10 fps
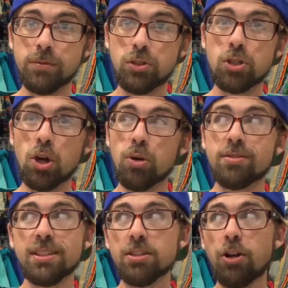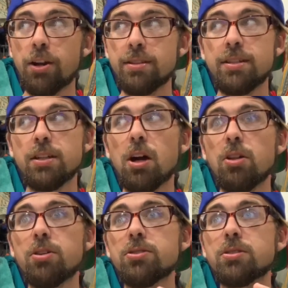So
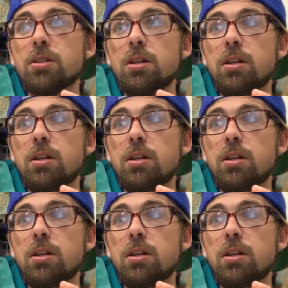$618